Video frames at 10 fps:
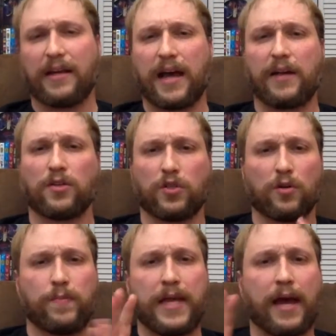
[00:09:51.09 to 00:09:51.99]
It kind of
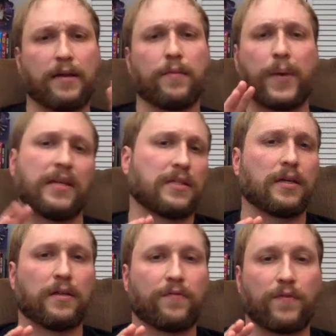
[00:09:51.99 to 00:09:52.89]
took me out of the
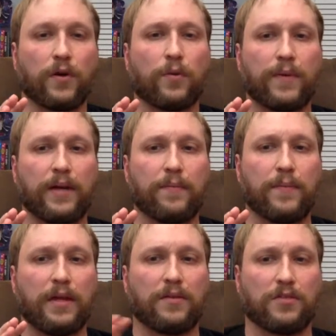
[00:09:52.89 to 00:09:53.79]
pacing of the film, and
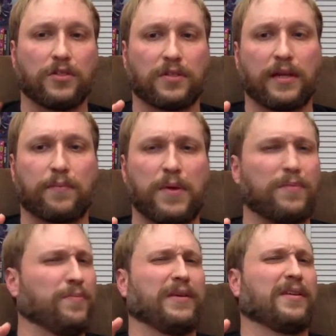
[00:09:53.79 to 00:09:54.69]
it just like
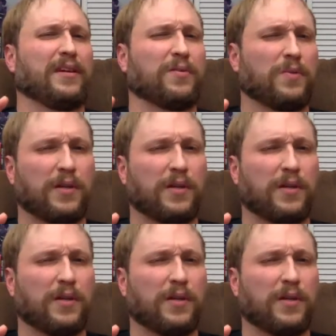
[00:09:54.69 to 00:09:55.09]
made me be like,